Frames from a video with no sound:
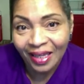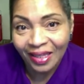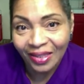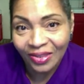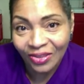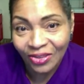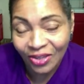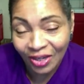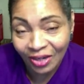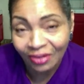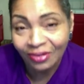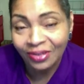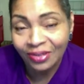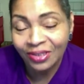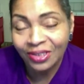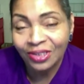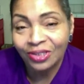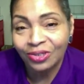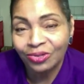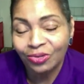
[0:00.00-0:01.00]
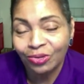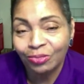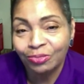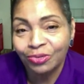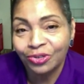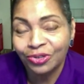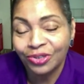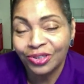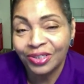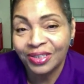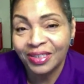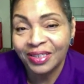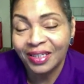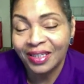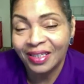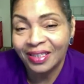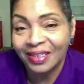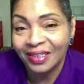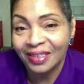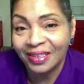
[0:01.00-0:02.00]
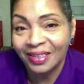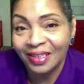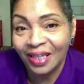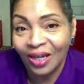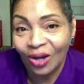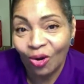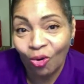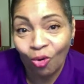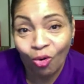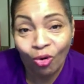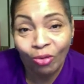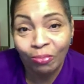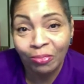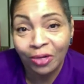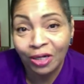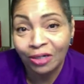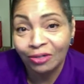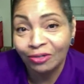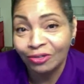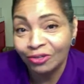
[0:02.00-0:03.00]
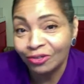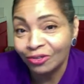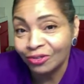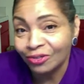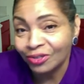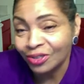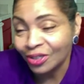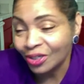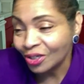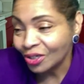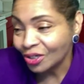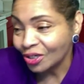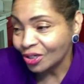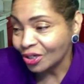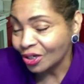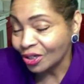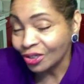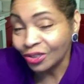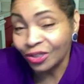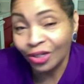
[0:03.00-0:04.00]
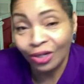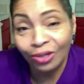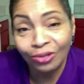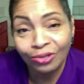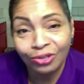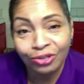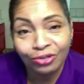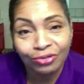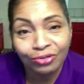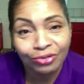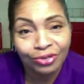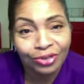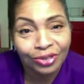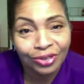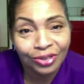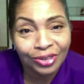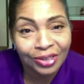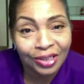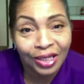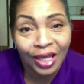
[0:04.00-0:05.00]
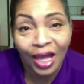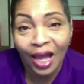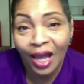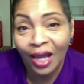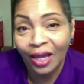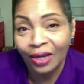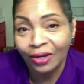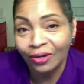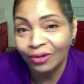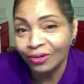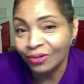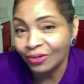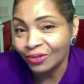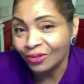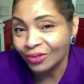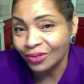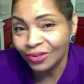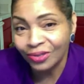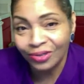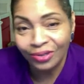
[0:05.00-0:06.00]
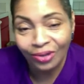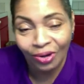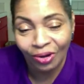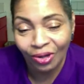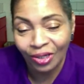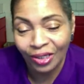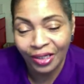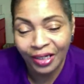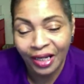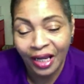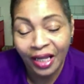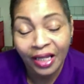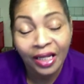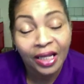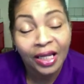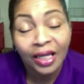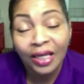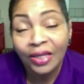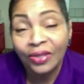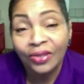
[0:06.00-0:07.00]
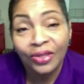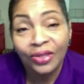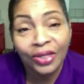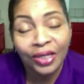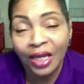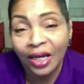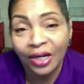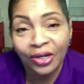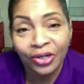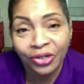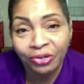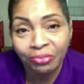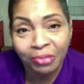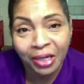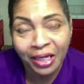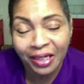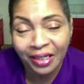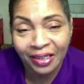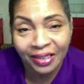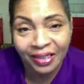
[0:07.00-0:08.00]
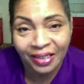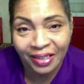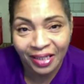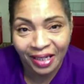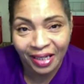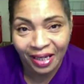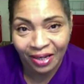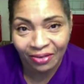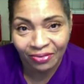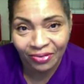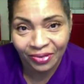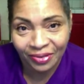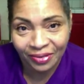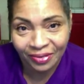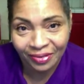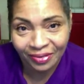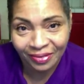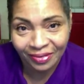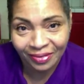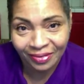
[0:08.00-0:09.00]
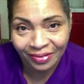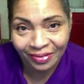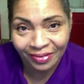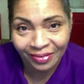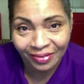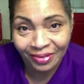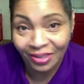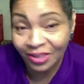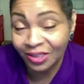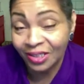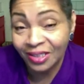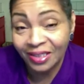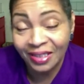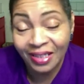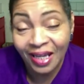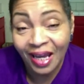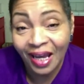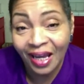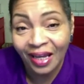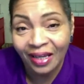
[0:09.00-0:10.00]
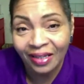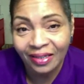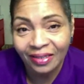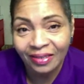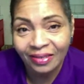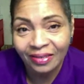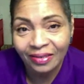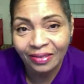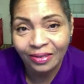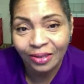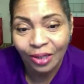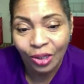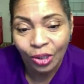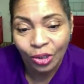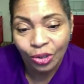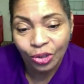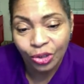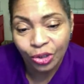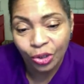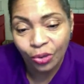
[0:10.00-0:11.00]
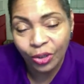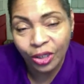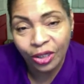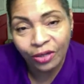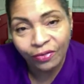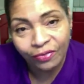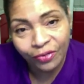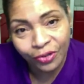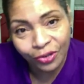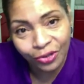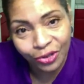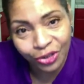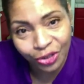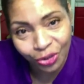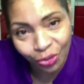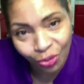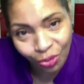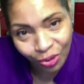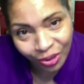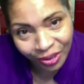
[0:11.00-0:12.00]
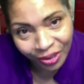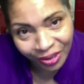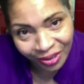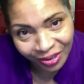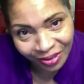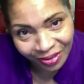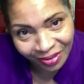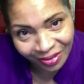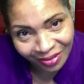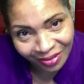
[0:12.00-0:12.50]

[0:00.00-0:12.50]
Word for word: there is a scripture that says whoremongers, adulterers, liars, all of that. They're not going to make it into heaven. They're just not. So if you're toying,